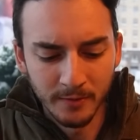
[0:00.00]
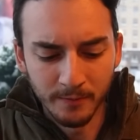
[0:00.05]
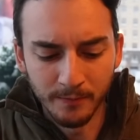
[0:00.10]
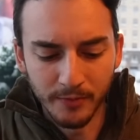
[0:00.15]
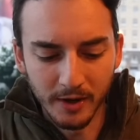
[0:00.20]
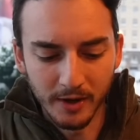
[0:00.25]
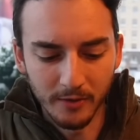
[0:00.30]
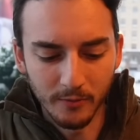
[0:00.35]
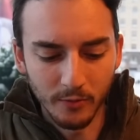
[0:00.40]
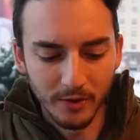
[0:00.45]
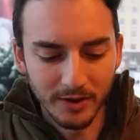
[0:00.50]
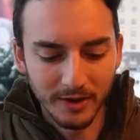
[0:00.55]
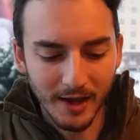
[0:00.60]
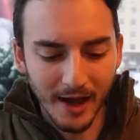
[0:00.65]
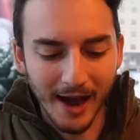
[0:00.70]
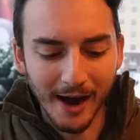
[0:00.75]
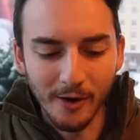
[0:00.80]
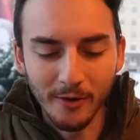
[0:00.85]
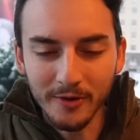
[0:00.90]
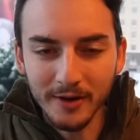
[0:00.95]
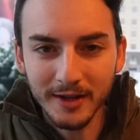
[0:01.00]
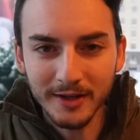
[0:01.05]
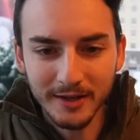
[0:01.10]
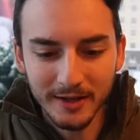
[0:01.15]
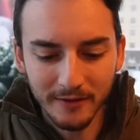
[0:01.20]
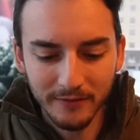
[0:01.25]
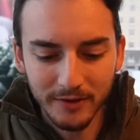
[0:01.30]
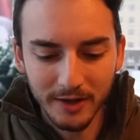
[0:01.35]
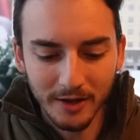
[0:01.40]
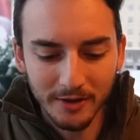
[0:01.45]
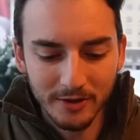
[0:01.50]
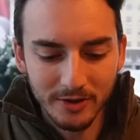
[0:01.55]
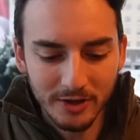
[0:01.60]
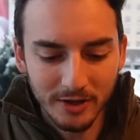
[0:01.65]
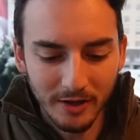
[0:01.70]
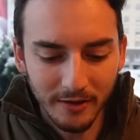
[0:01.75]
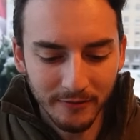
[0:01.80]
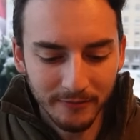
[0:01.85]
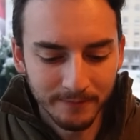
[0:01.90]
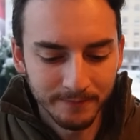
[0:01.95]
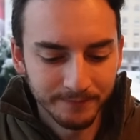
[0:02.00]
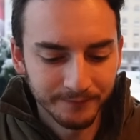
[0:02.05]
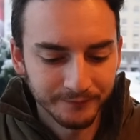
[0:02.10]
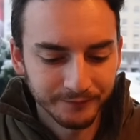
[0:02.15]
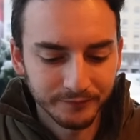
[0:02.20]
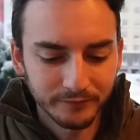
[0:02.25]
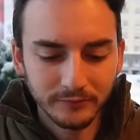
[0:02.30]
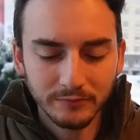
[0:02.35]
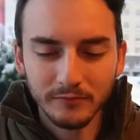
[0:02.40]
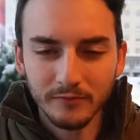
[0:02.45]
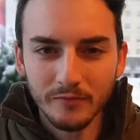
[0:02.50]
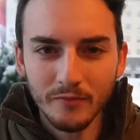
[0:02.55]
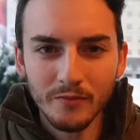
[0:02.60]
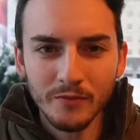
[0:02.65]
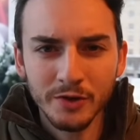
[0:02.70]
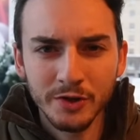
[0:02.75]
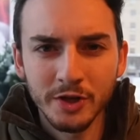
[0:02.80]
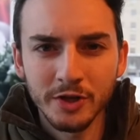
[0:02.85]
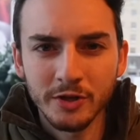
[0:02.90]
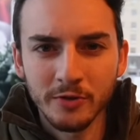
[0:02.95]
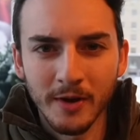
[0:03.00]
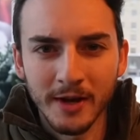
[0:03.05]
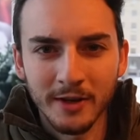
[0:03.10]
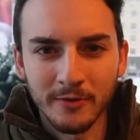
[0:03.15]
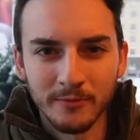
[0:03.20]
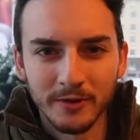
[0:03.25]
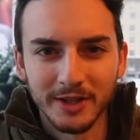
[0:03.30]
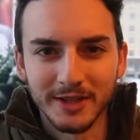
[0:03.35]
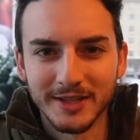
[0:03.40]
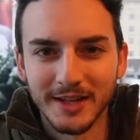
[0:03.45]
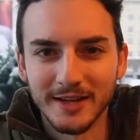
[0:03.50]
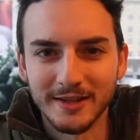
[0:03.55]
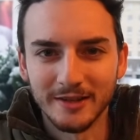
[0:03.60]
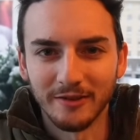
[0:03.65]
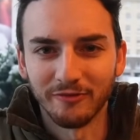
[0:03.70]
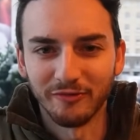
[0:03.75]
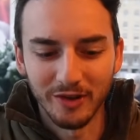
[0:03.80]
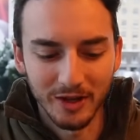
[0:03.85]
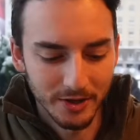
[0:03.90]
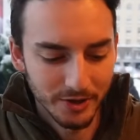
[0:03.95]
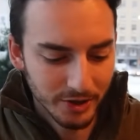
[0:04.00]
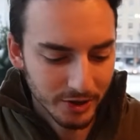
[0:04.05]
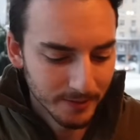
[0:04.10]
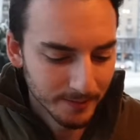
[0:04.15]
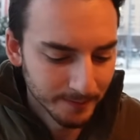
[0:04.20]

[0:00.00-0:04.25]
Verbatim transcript: but without any of the other stuff, just so I can really taste the fish.